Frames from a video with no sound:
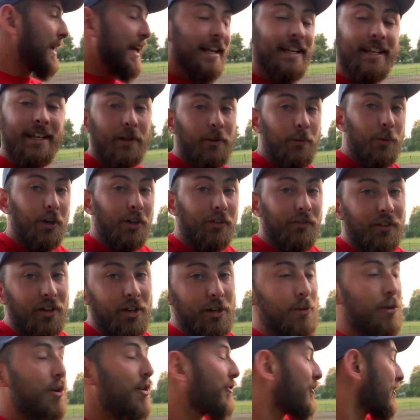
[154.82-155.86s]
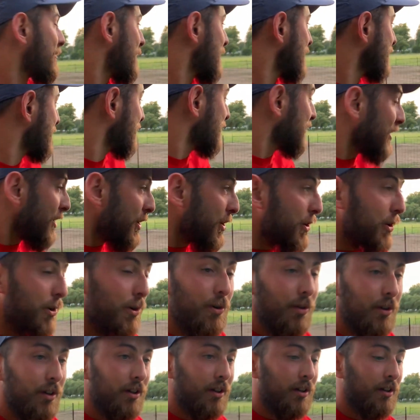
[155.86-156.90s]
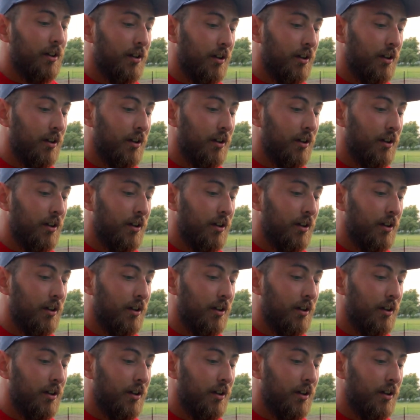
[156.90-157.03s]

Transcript: It didn't work very well for me, so